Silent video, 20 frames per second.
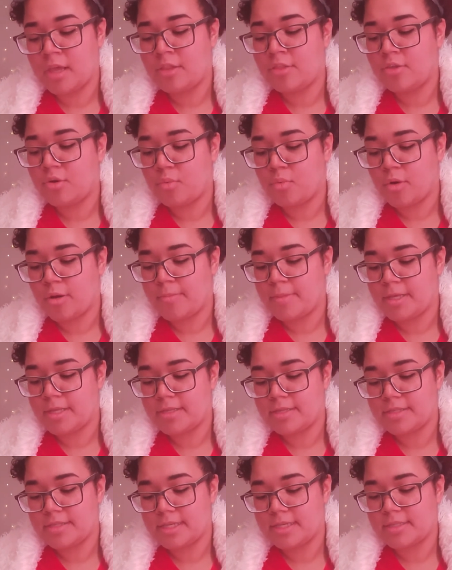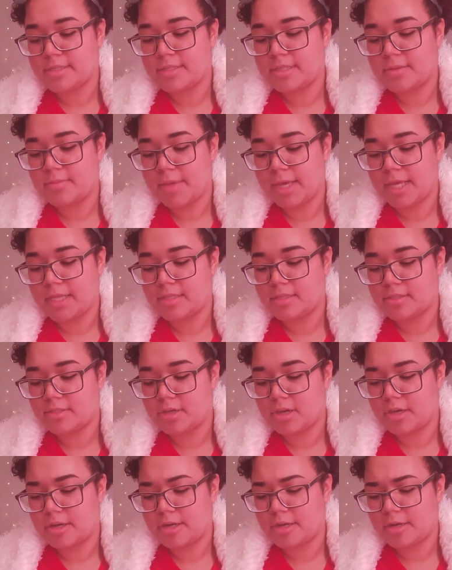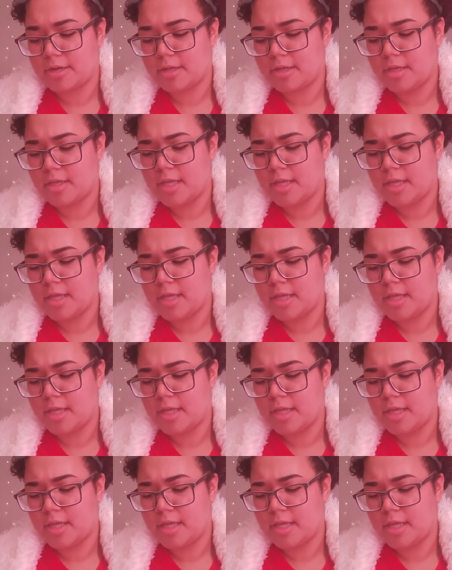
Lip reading: The woman said to the man's daughter,